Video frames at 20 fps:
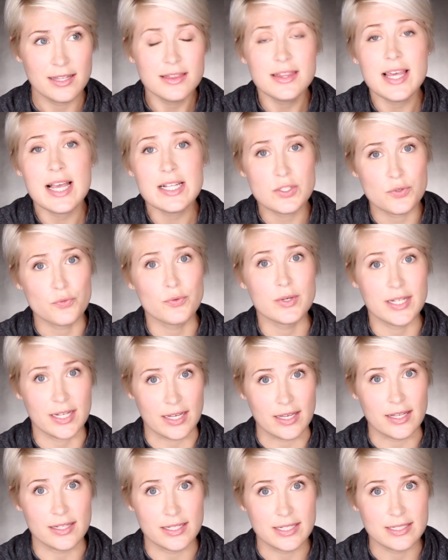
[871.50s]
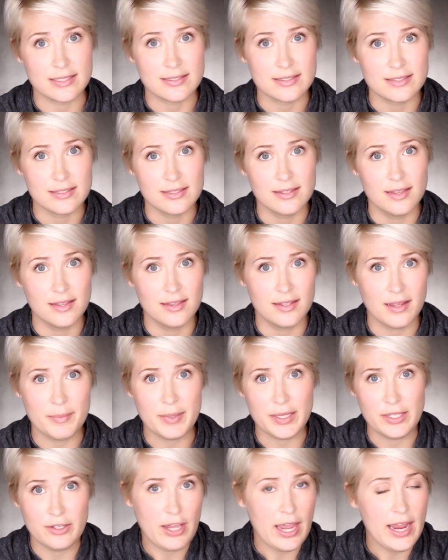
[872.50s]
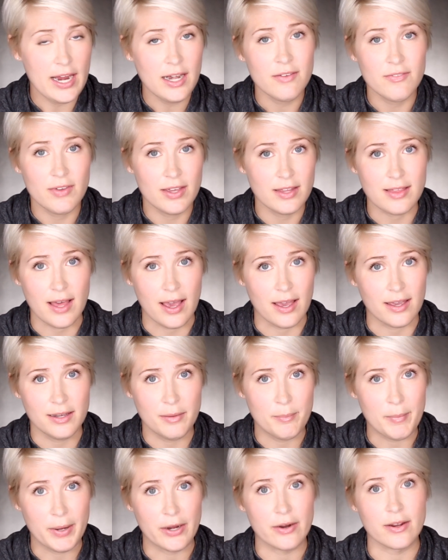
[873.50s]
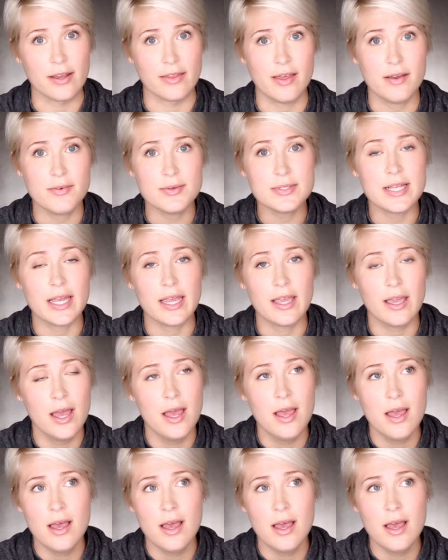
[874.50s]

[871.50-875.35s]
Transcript: That's ridiculous. I mean, you can't even get that in America. That was like